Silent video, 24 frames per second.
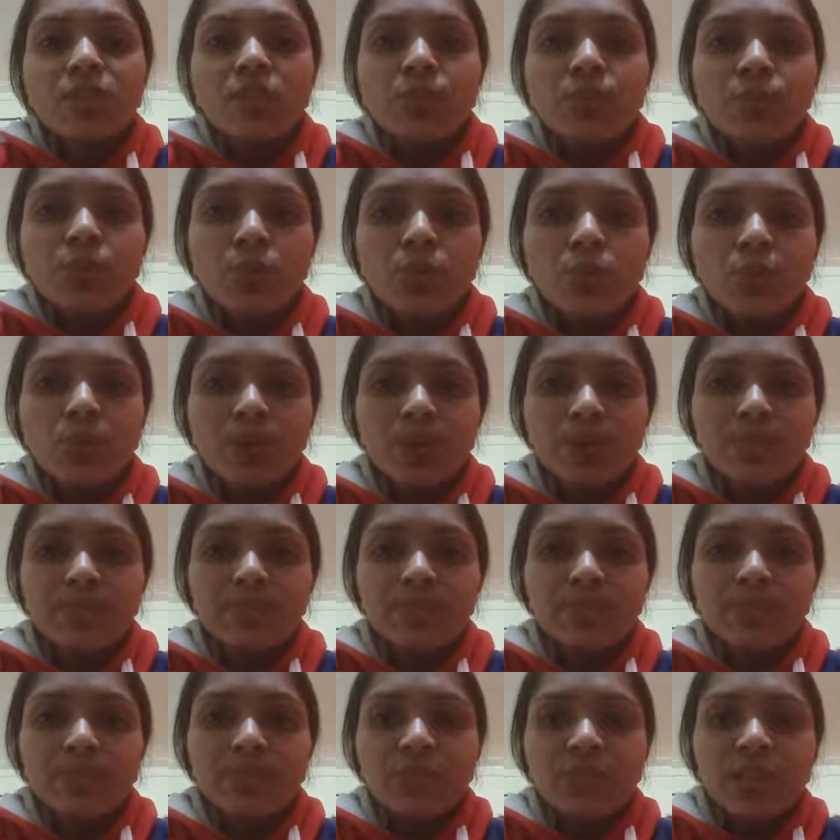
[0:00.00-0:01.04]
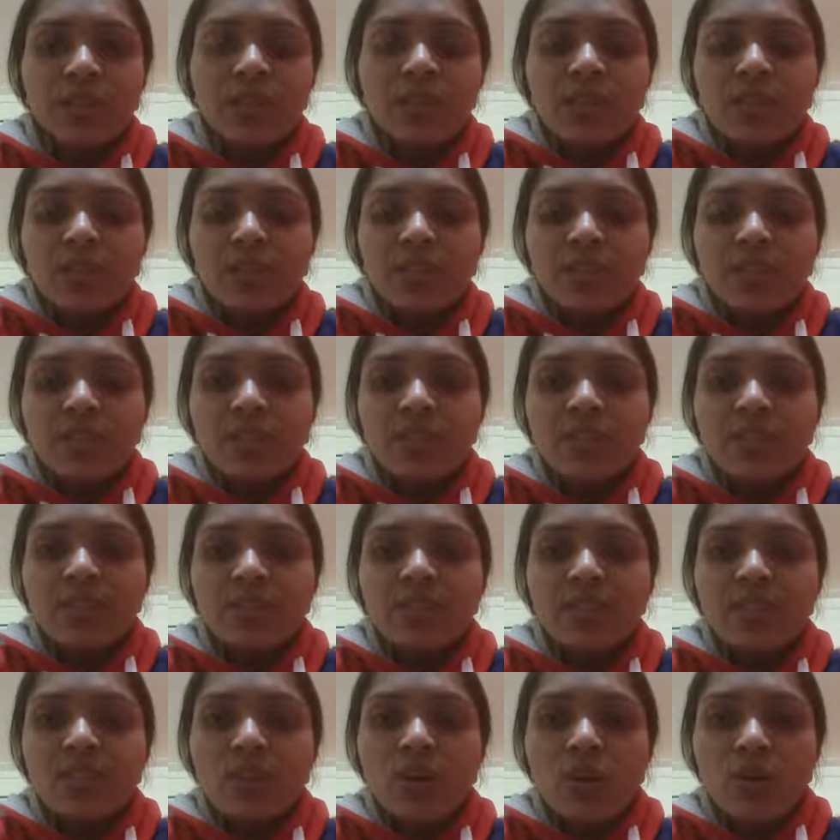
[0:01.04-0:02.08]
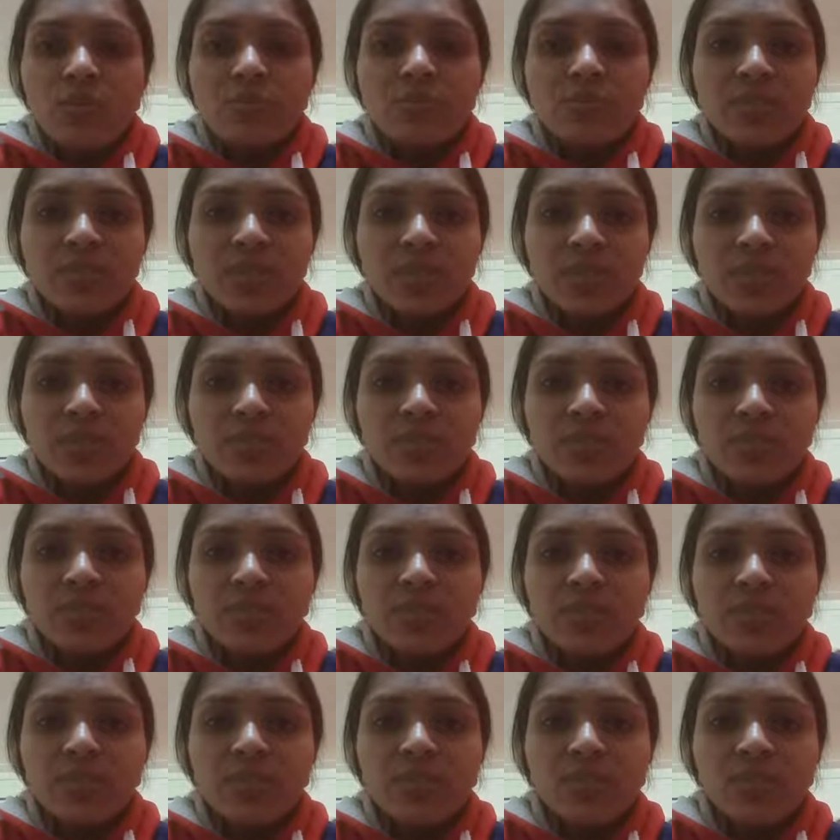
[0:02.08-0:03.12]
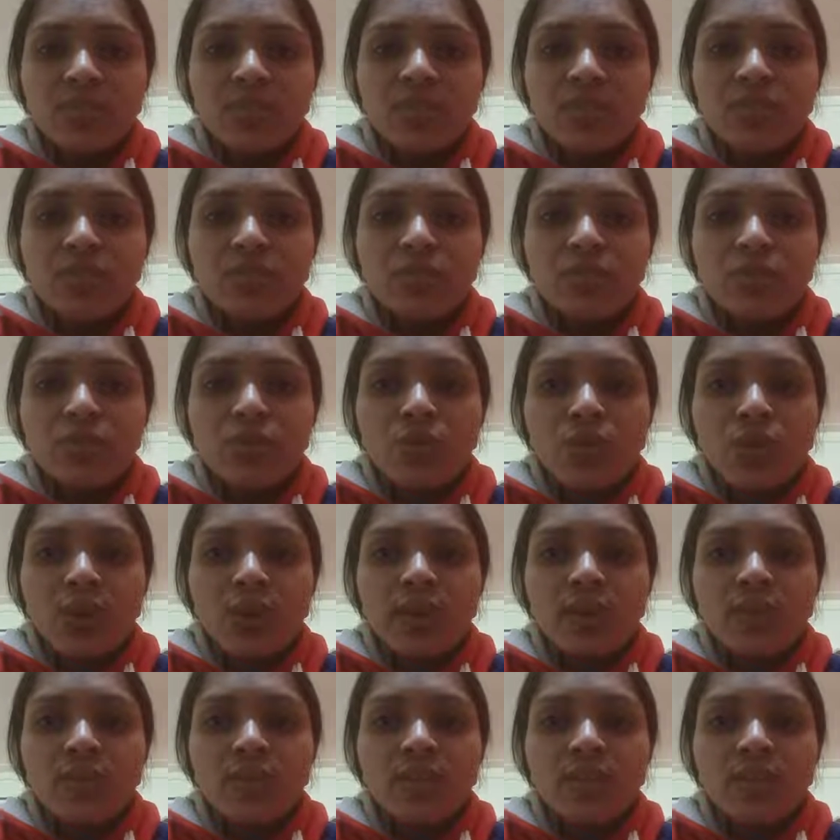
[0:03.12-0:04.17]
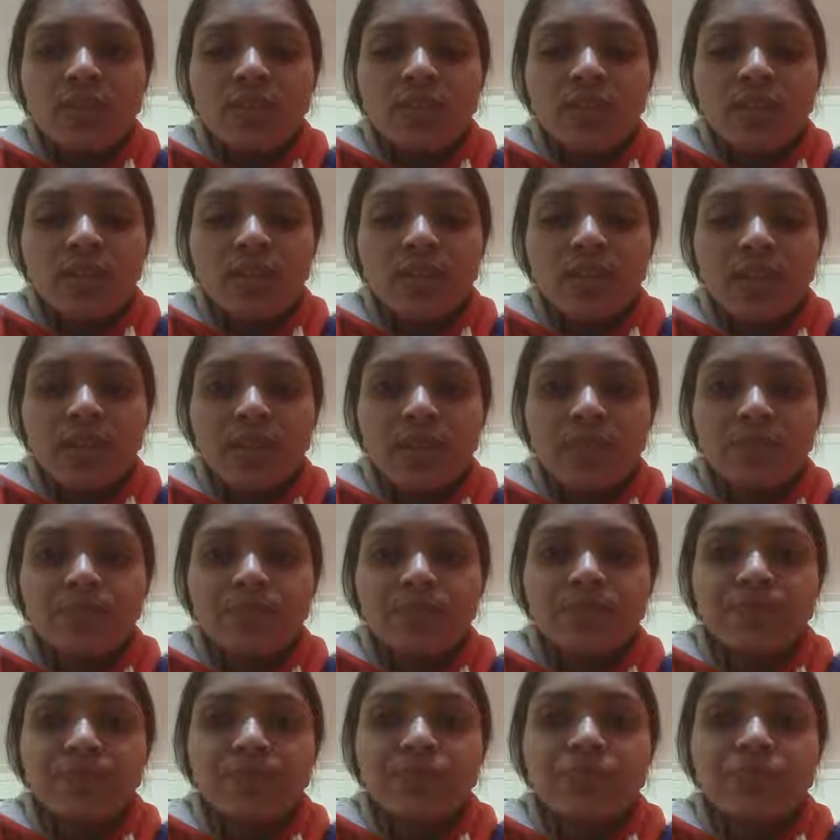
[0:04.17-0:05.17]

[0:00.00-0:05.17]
program. It is an object which is thrown at runtime.